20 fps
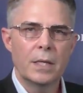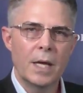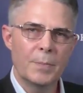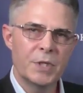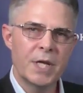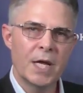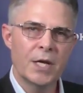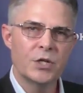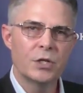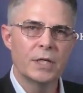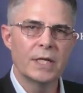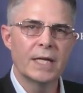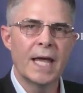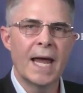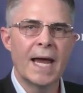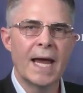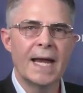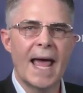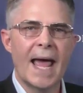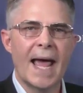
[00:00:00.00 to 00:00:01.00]
and potentially
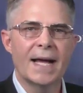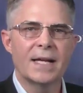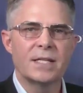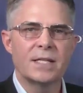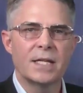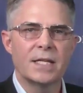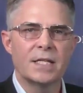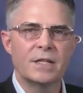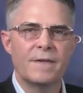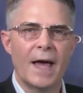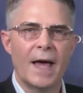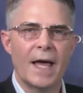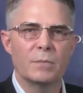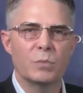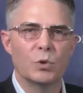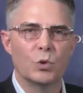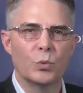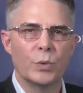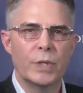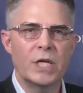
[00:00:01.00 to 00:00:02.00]
gain access to
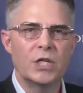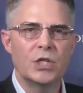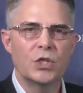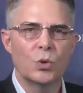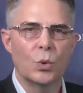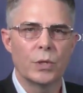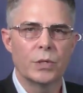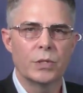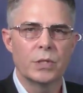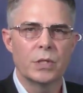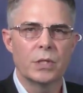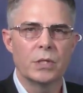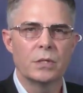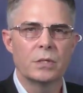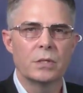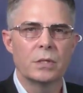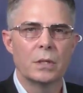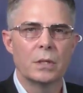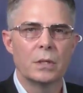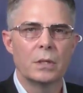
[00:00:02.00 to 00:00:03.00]
valuable
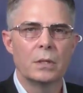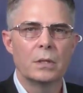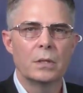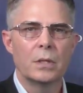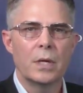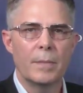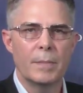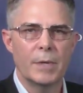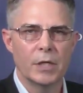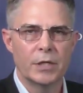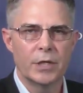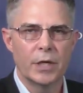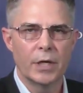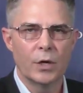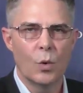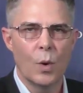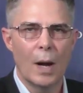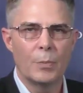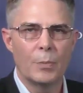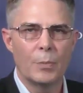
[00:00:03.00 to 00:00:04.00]
resources and military
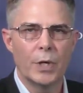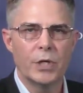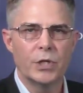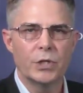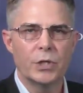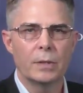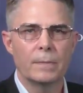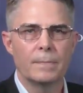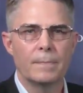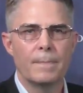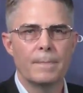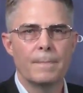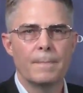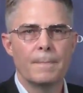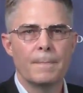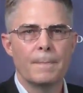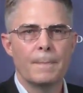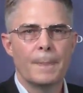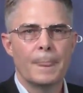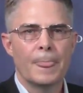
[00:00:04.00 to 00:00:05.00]
cooperation.
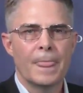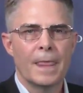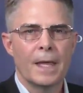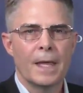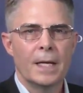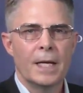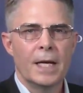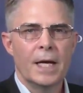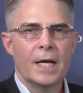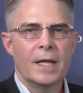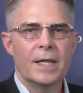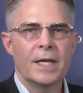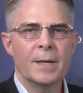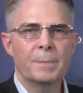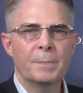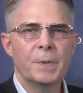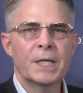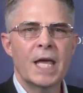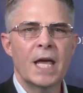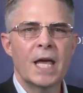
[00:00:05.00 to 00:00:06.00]
The
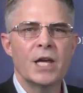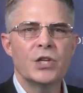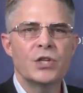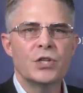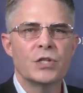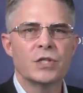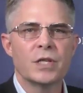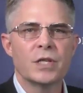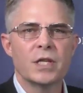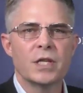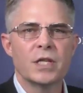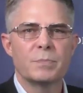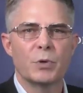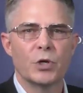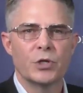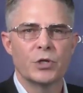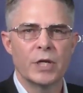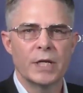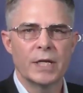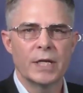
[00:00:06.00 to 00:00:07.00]
implications of this
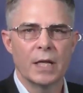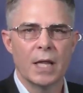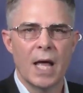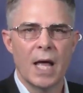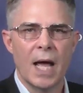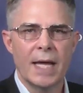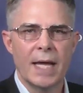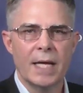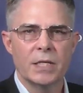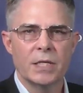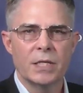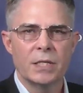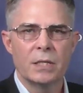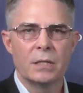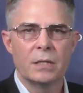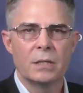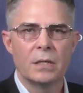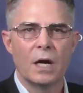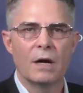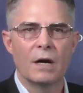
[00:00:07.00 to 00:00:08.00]
burgeoning
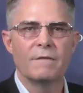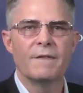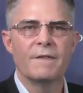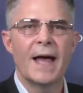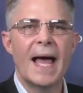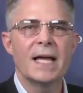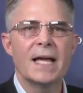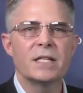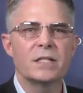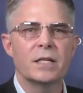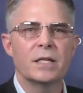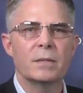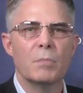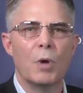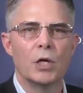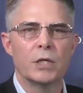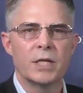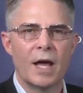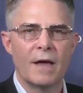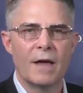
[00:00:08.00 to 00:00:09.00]
alliance are vast and
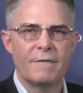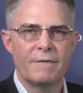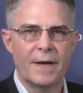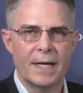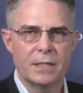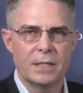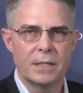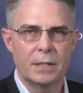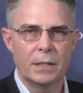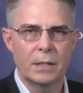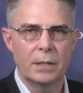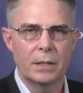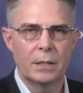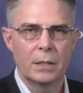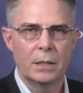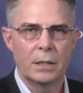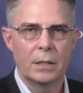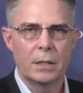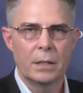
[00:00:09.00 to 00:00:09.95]
multifaceted.